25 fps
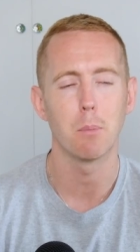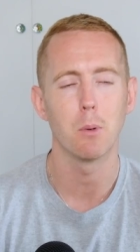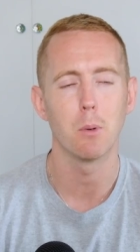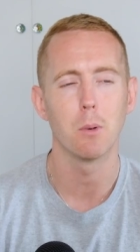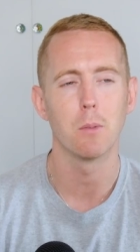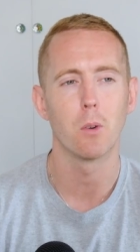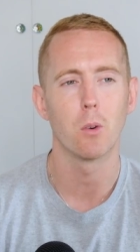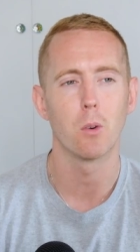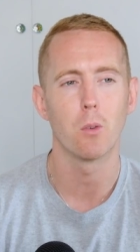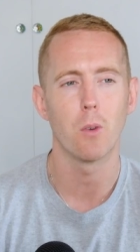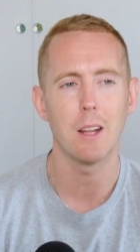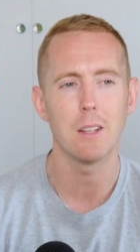but
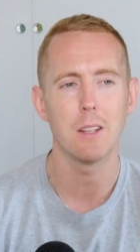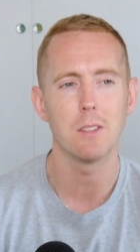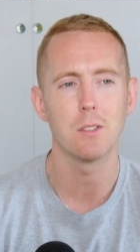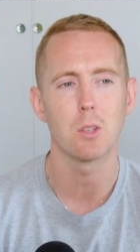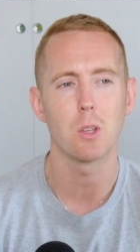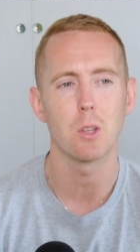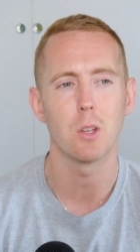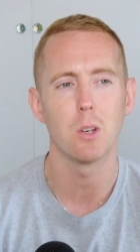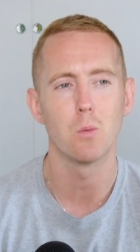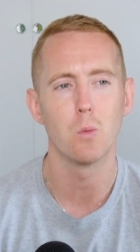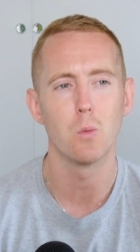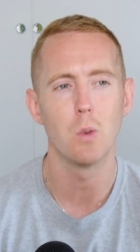Varane's
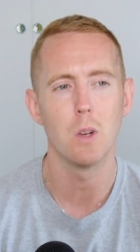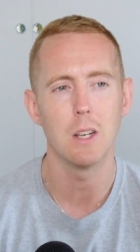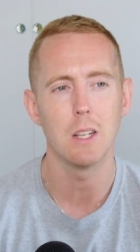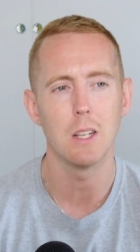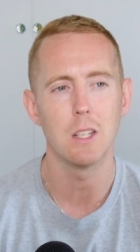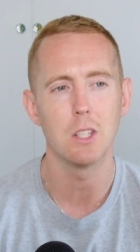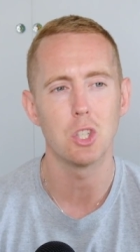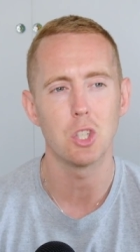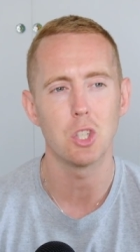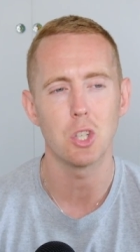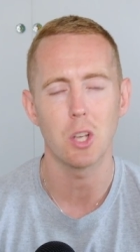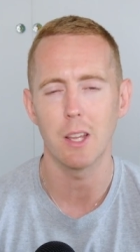going to really
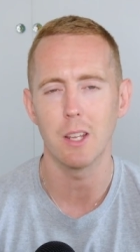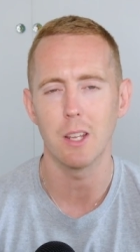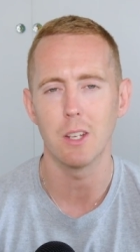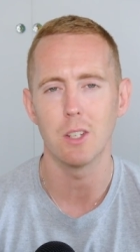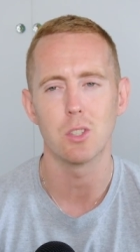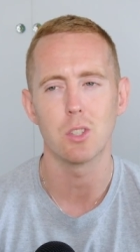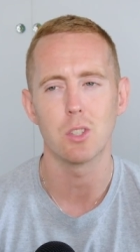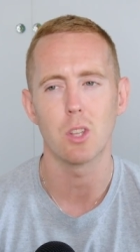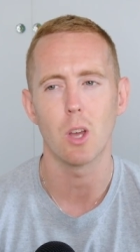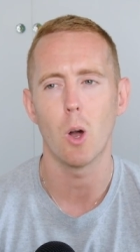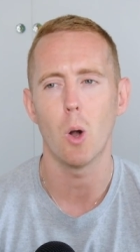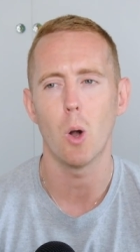
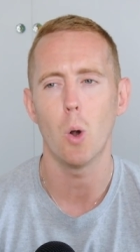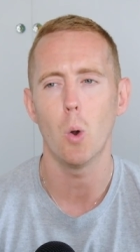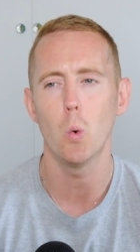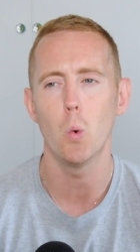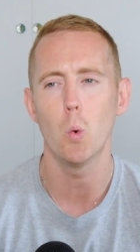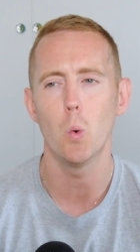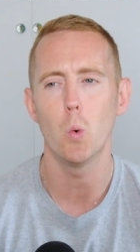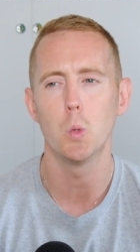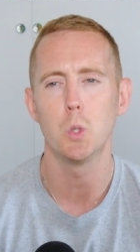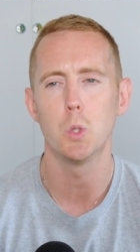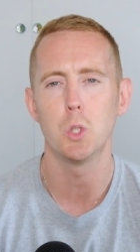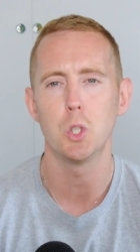change the
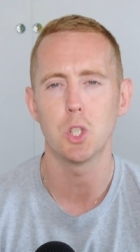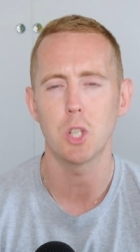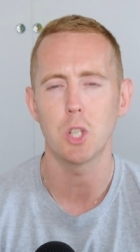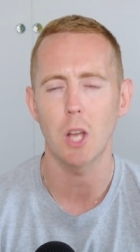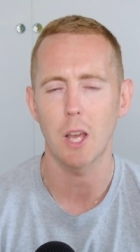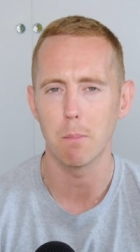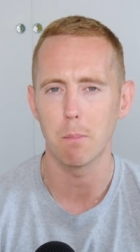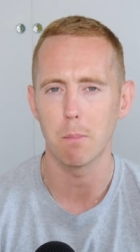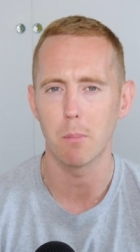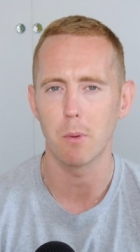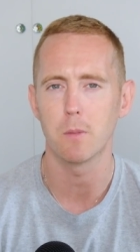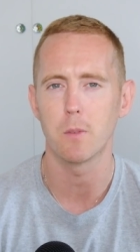whole
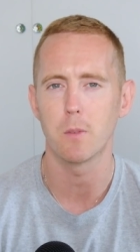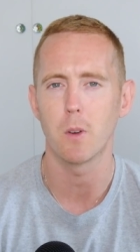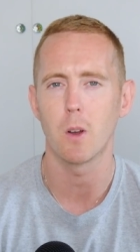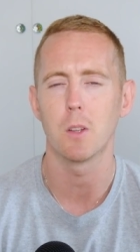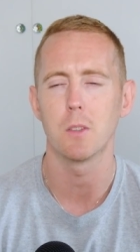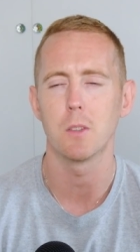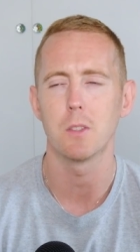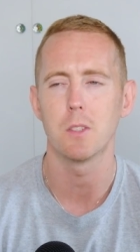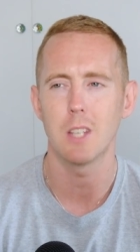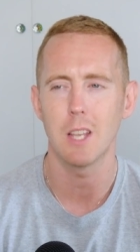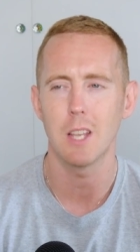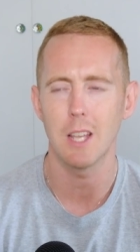shape of
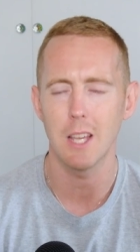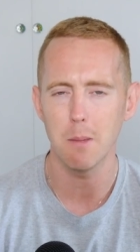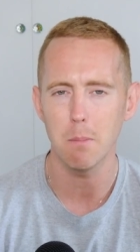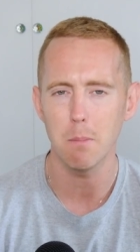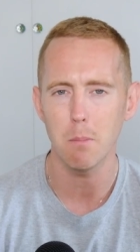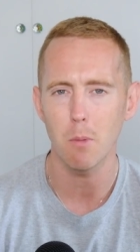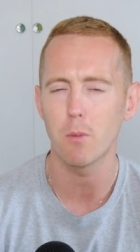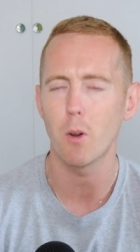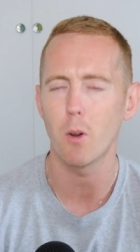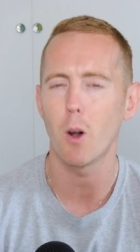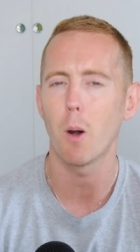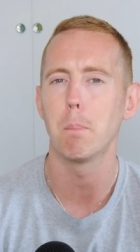our team,
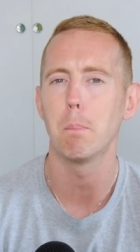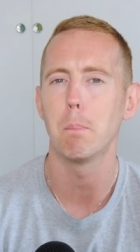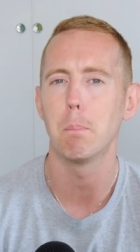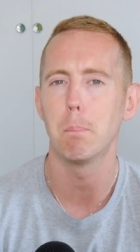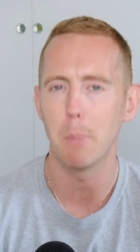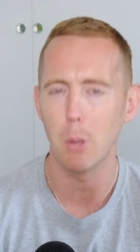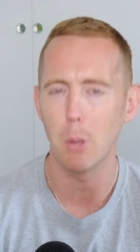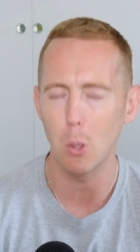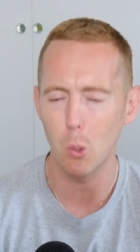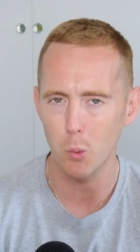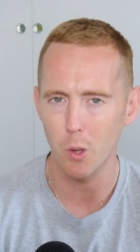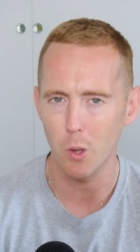of our
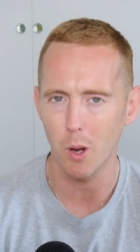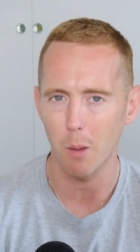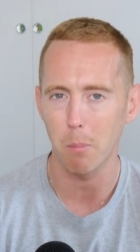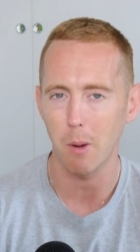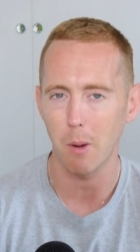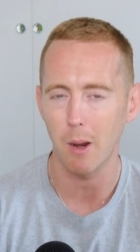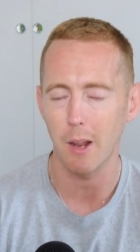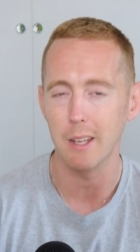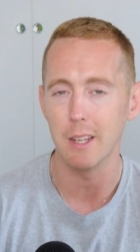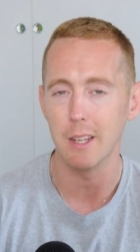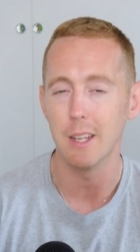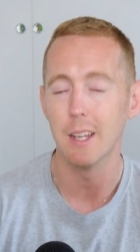build up
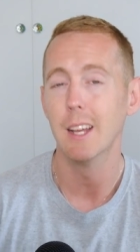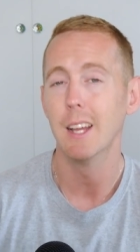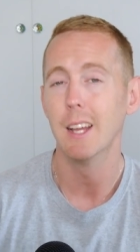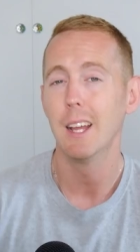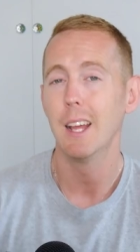play.